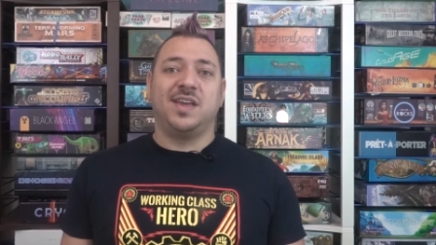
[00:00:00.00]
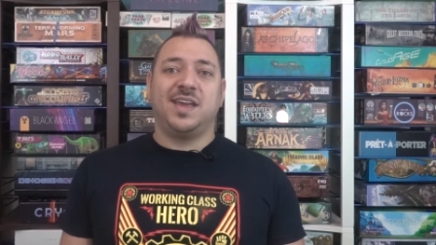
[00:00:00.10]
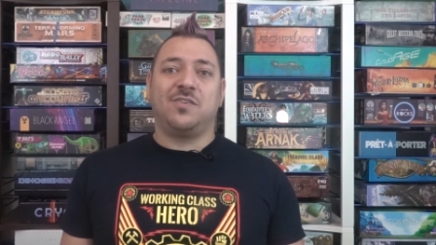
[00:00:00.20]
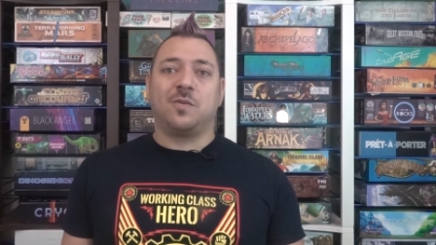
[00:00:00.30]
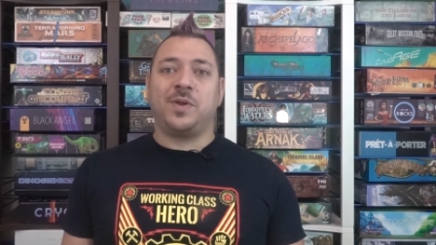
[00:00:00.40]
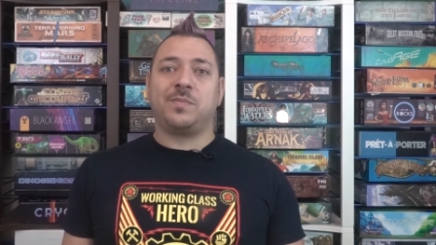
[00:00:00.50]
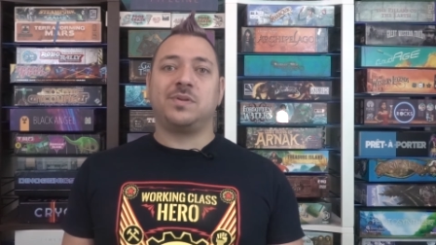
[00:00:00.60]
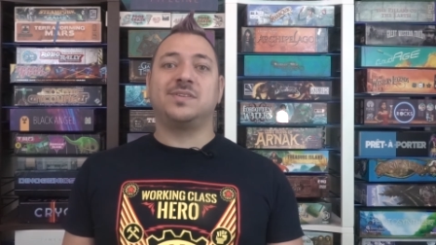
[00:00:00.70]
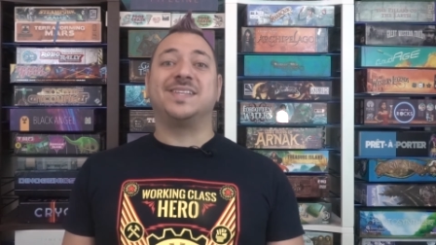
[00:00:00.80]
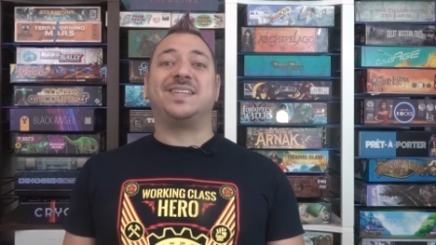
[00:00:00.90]
And
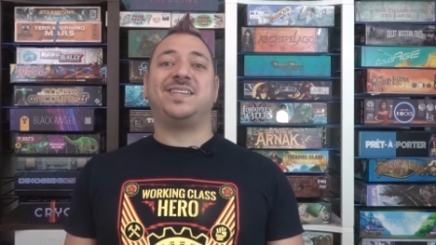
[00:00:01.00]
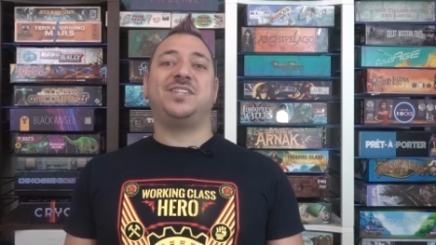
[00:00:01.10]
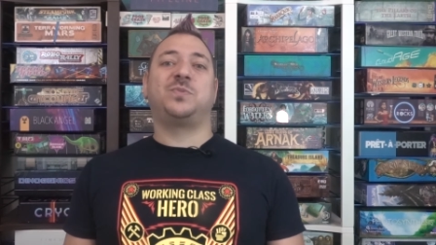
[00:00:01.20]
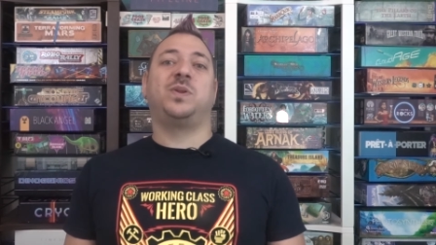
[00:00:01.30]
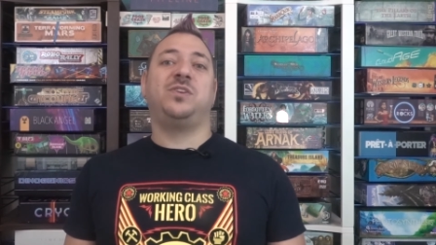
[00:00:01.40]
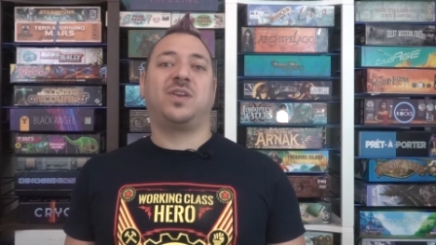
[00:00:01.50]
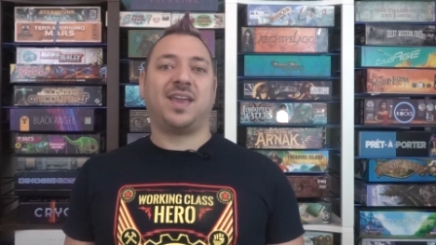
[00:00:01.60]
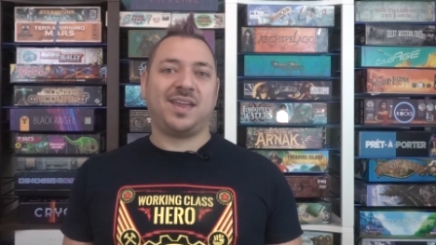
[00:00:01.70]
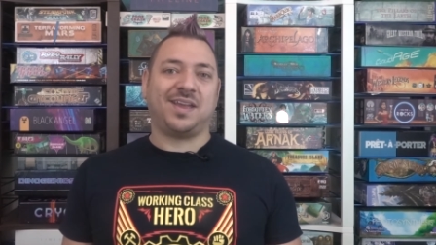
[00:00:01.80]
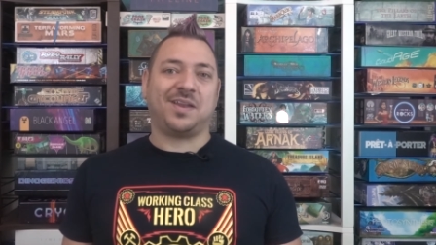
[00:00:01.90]
remember, teach when you
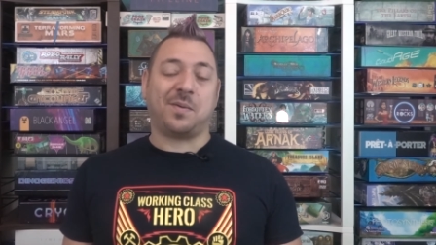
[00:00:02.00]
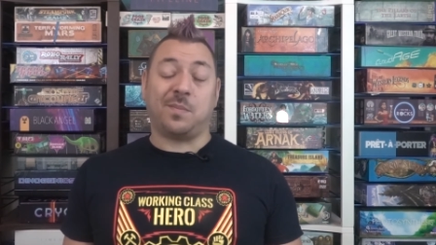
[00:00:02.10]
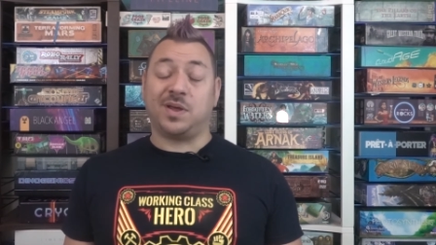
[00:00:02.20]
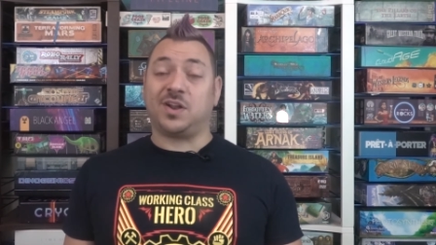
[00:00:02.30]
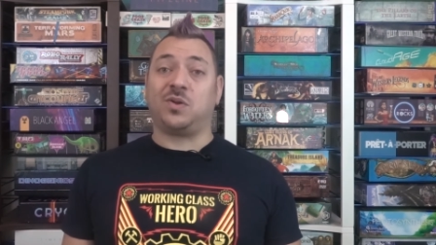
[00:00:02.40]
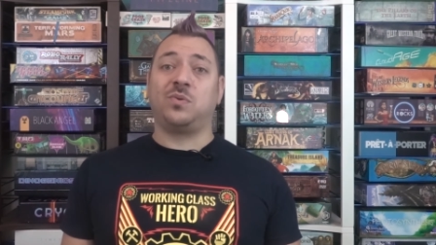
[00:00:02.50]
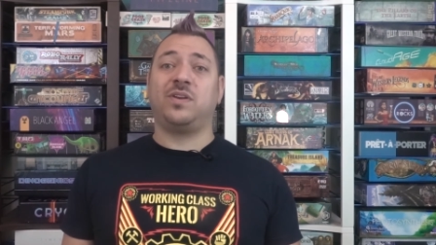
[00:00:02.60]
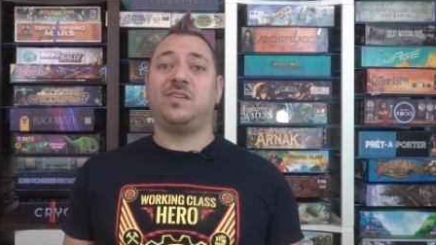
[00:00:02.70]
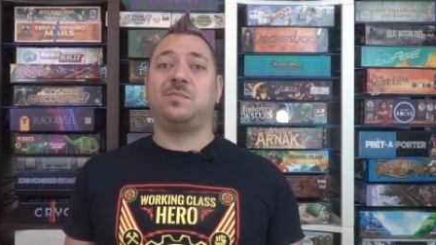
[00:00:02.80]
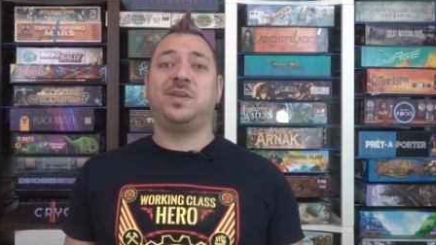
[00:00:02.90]
can, but
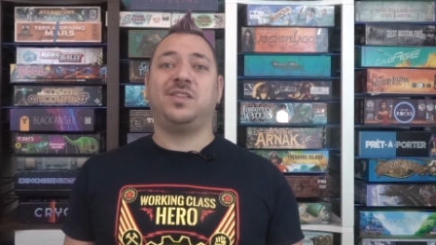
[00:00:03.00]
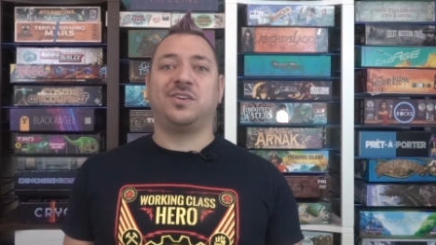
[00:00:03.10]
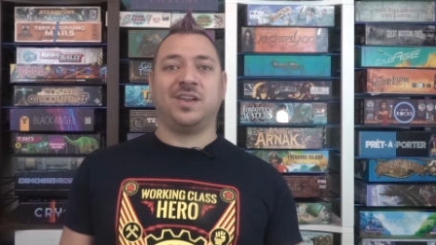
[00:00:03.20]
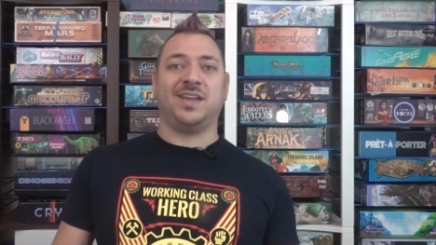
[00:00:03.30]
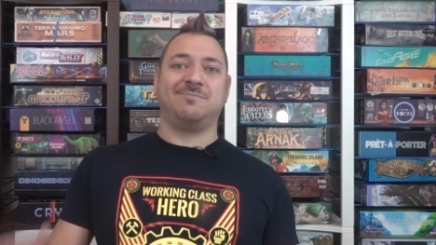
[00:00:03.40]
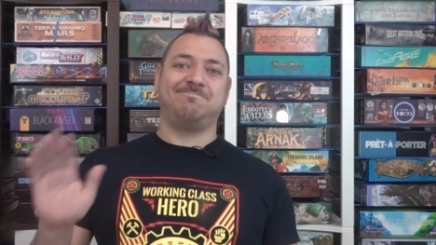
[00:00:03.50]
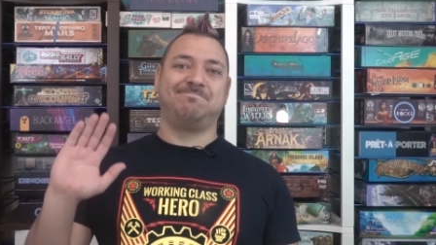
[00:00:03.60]
always be learning.